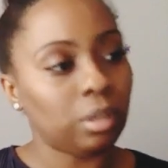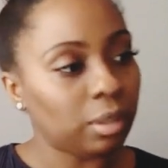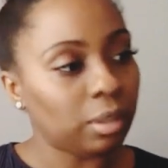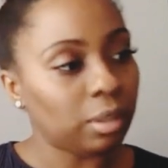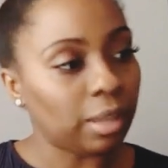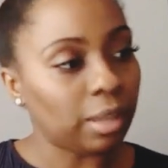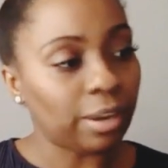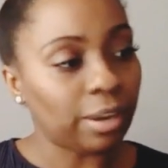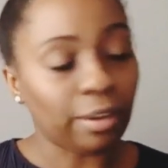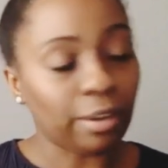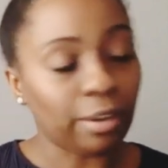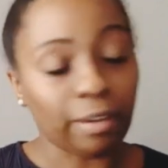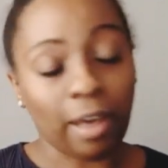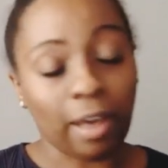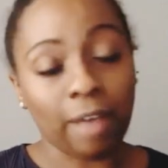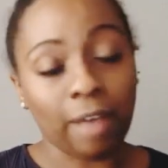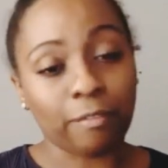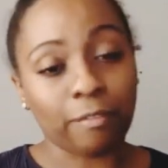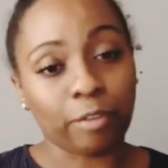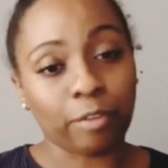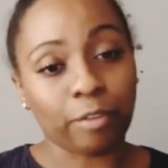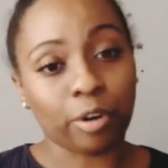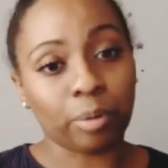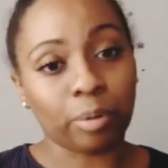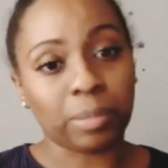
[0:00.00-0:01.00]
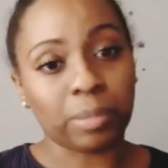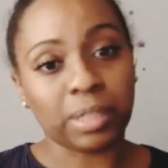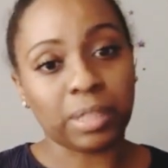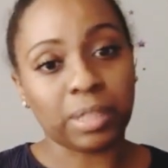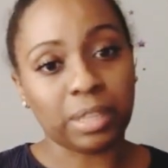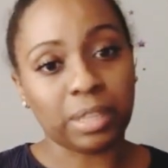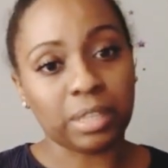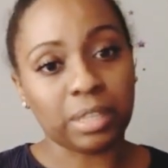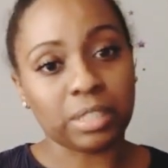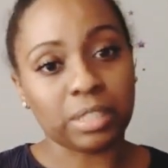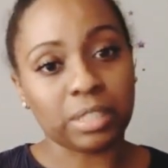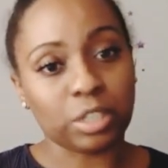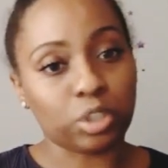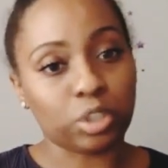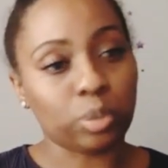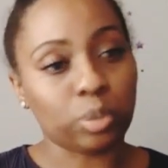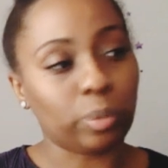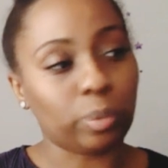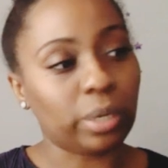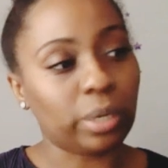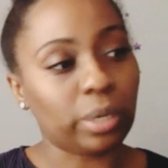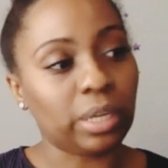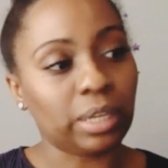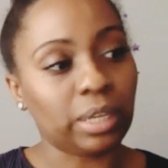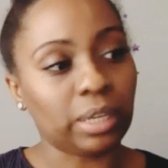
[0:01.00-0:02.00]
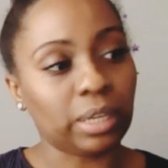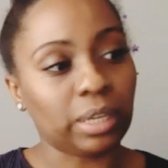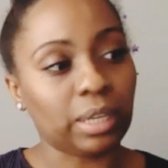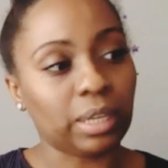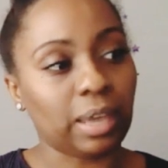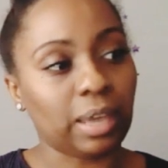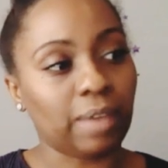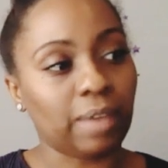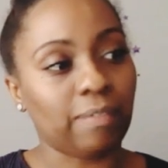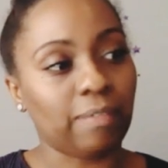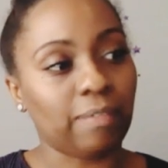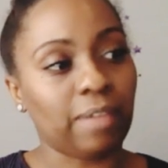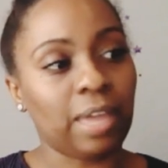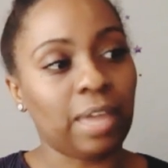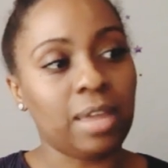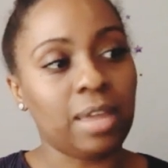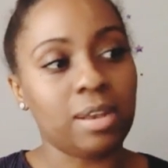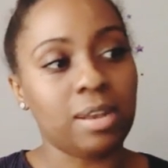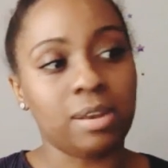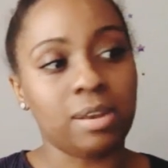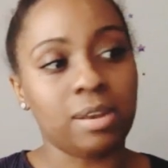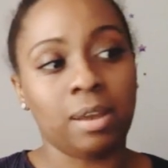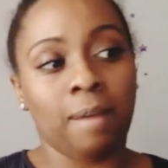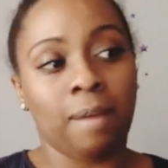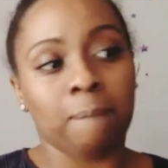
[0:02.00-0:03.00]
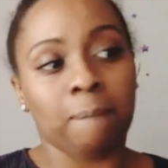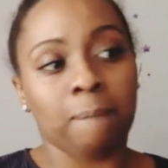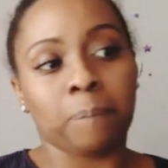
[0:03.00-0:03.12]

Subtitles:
and affirm the things that you want in your life and